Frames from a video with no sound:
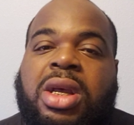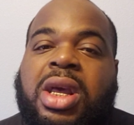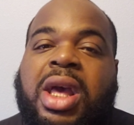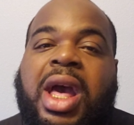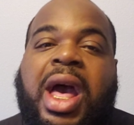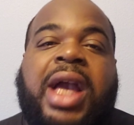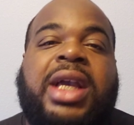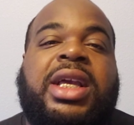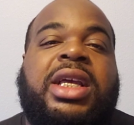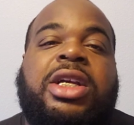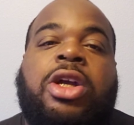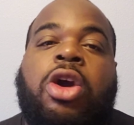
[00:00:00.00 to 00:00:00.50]

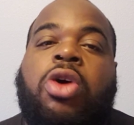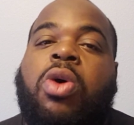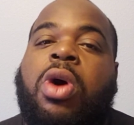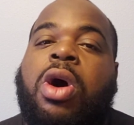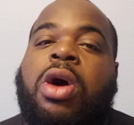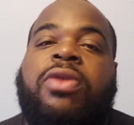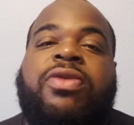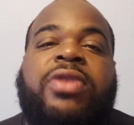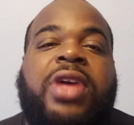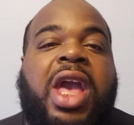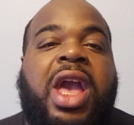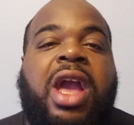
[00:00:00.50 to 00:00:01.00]
I can go
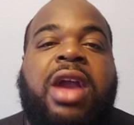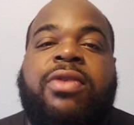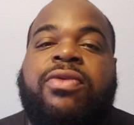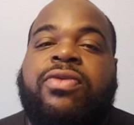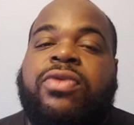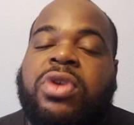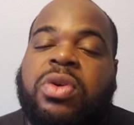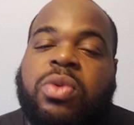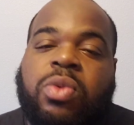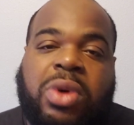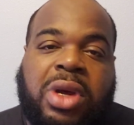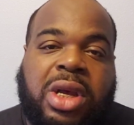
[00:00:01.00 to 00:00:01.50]
off
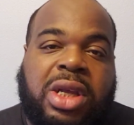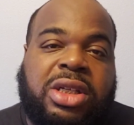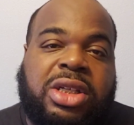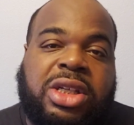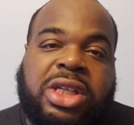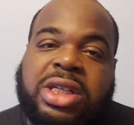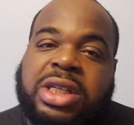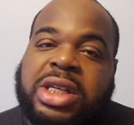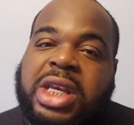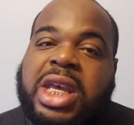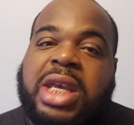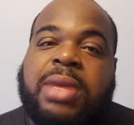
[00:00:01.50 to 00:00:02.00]
everyone's,
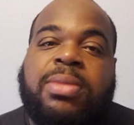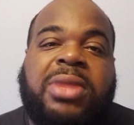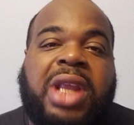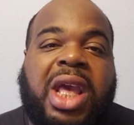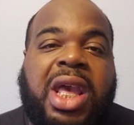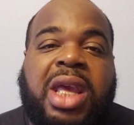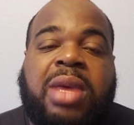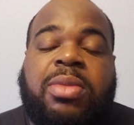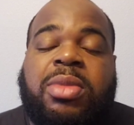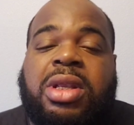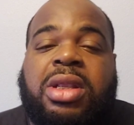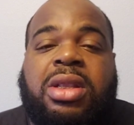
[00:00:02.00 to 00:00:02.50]
just keep
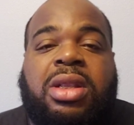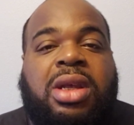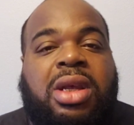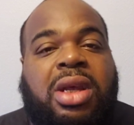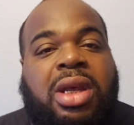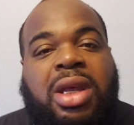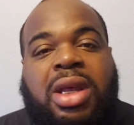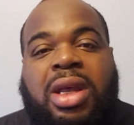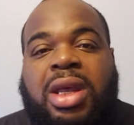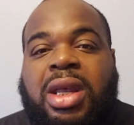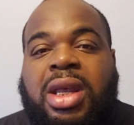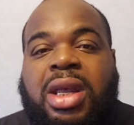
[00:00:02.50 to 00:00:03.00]
naming.
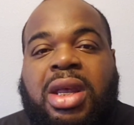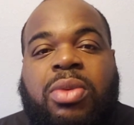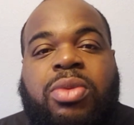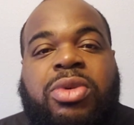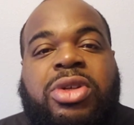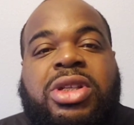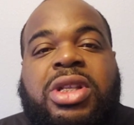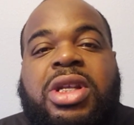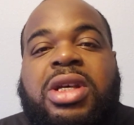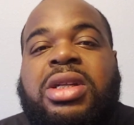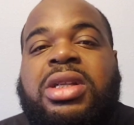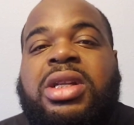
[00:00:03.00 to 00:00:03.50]
We're
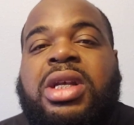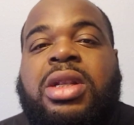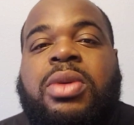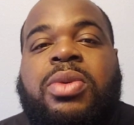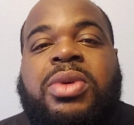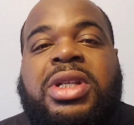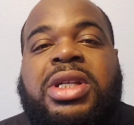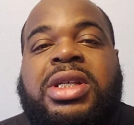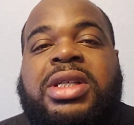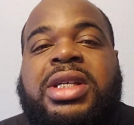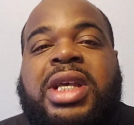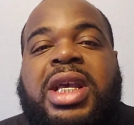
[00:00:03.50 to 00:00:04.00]
still dealing
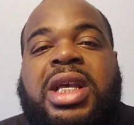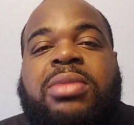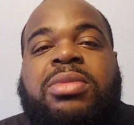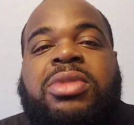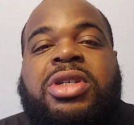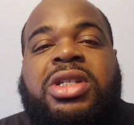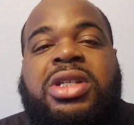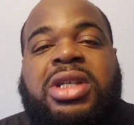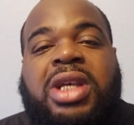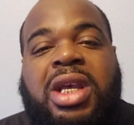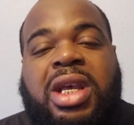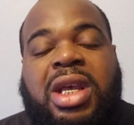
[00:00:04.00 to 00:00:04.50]
with the same
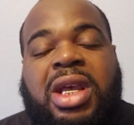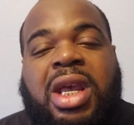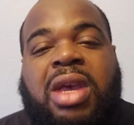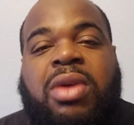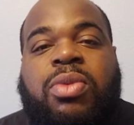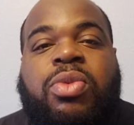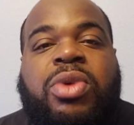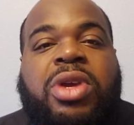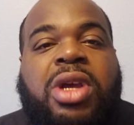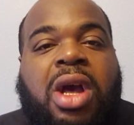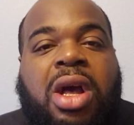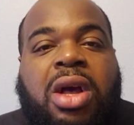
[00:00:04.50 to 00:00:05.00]
shit.
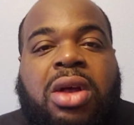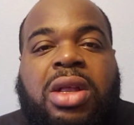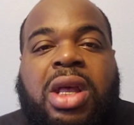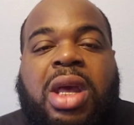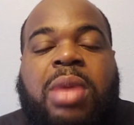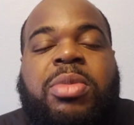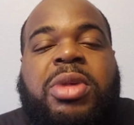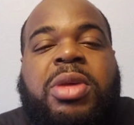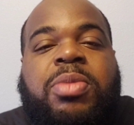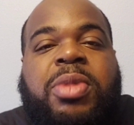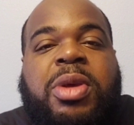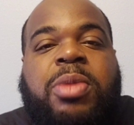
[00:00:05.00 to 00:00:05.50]
And
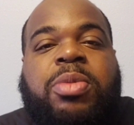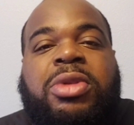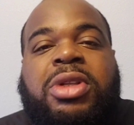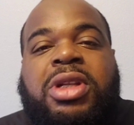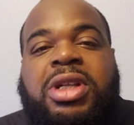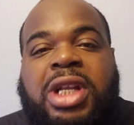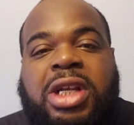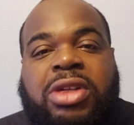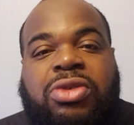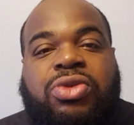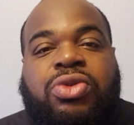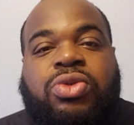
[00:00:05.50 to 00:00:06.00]
people
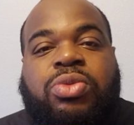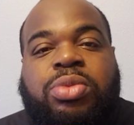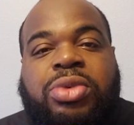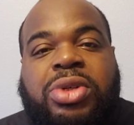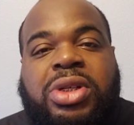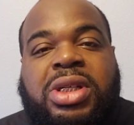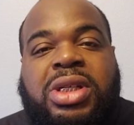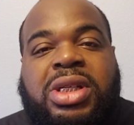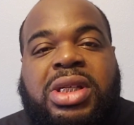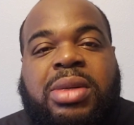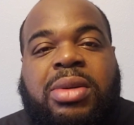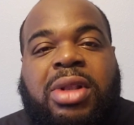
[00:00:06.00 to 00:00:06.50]
look at Drew
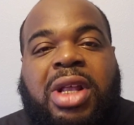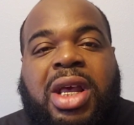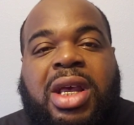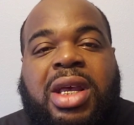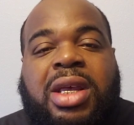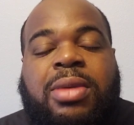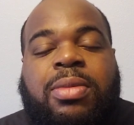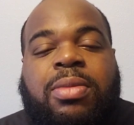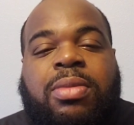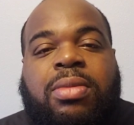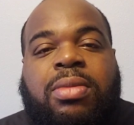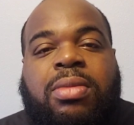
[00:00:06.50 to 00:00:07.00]
Brees to
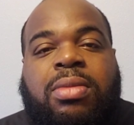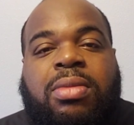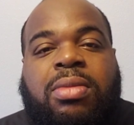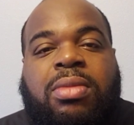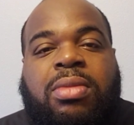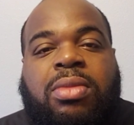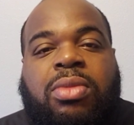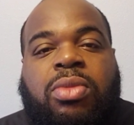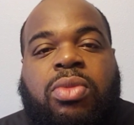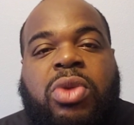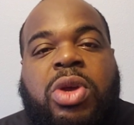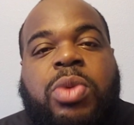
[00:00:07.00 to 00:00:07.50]
like,
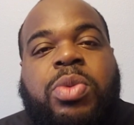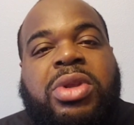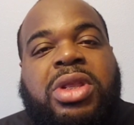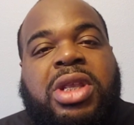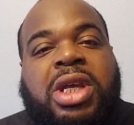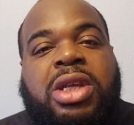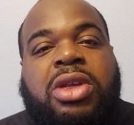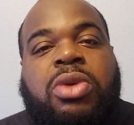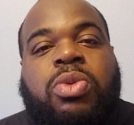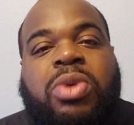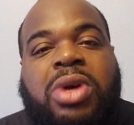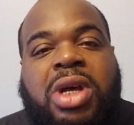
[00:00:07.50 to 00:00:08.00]
we would
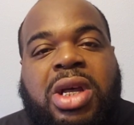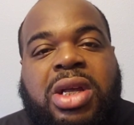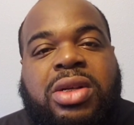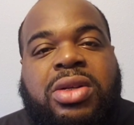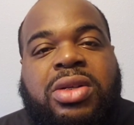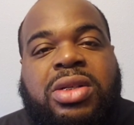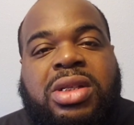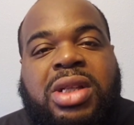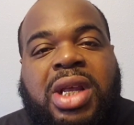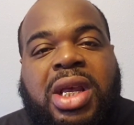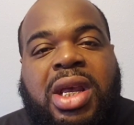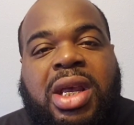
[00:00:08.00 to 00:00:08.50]
think you will
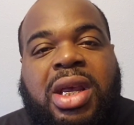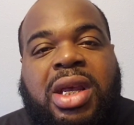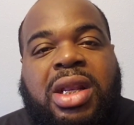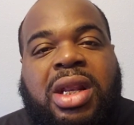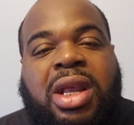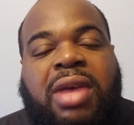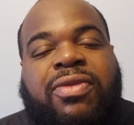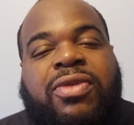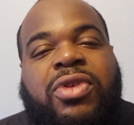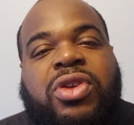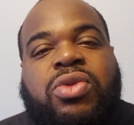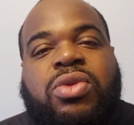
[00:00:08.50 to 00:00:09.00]
understand.
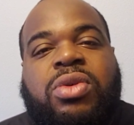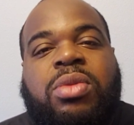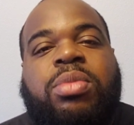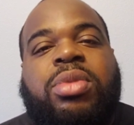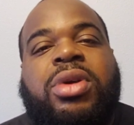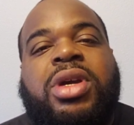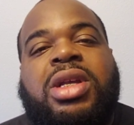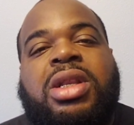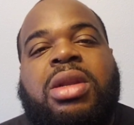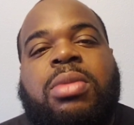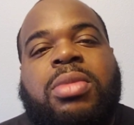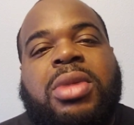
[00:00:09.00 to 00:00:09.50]
And for you to
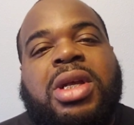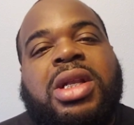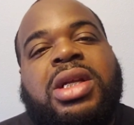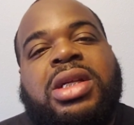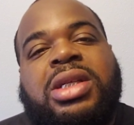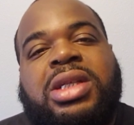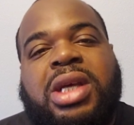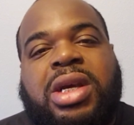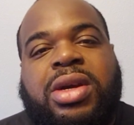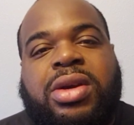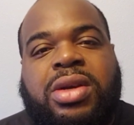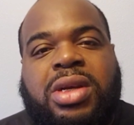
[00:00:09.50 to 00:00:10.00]
bring the
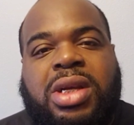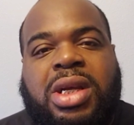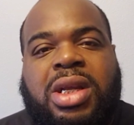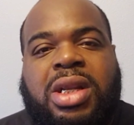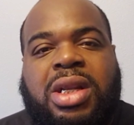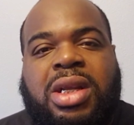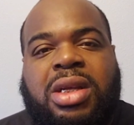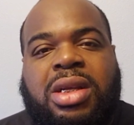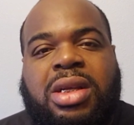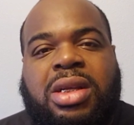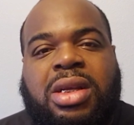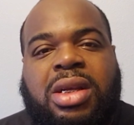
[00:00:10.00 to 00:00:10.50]
military in
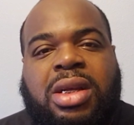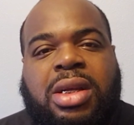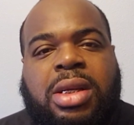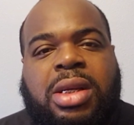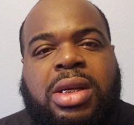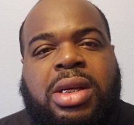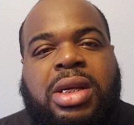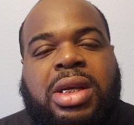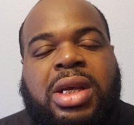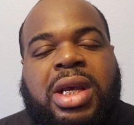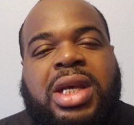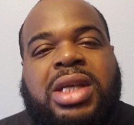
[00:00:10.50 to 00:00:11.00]
it,
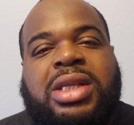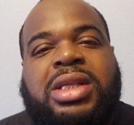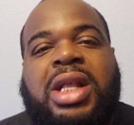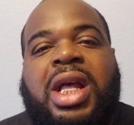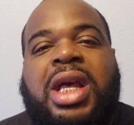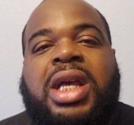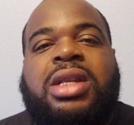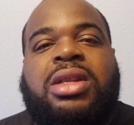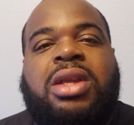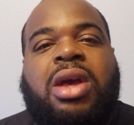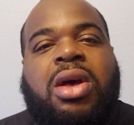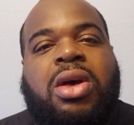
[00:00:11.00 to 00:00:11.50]
it's
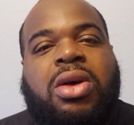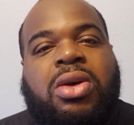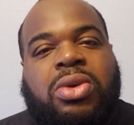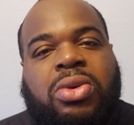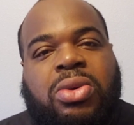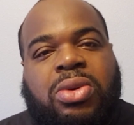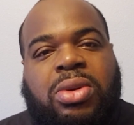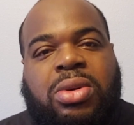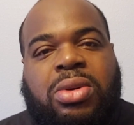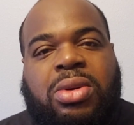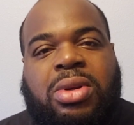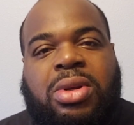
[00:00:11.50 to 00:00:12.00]
like,
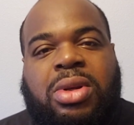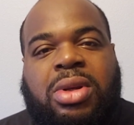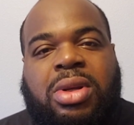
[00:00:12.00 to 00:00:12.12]
dog,